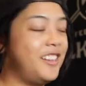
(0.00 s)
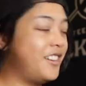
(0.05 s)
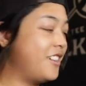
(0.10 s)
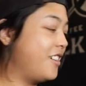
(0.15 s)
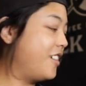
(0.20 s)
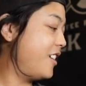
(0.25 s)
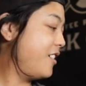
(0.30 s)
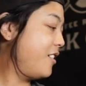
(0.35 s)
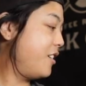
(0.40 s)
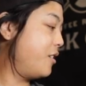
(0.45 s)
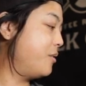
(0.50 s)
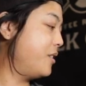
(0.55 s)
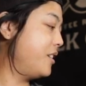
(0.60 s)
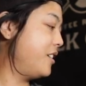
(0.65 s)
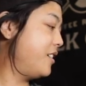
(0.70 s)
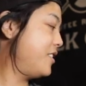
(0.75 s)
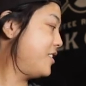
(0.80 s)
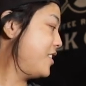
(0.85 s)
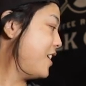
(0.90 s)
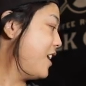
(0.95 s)
You know, I, I
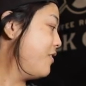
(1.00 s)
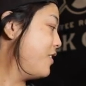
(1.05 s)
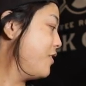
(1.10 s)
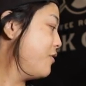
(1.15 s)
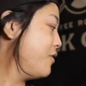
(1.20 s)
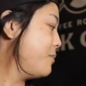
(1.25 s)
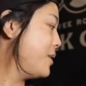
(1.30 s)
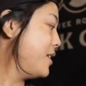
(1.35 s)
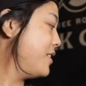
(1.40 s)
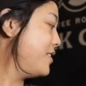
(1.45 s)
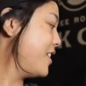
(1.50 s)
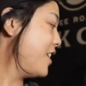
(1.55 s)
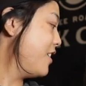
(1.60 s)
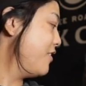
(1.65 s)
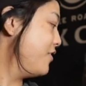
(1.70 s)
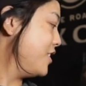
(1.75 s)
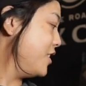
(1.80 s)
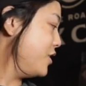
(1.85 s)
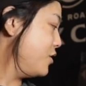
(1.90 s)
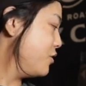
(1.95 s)
want to save it for
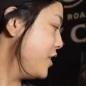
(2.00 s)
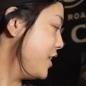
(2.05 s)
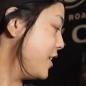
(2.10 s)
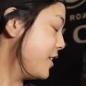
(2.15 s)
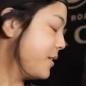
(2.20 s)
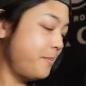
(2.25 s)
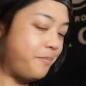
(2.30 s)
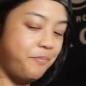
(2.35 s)
myself to drink.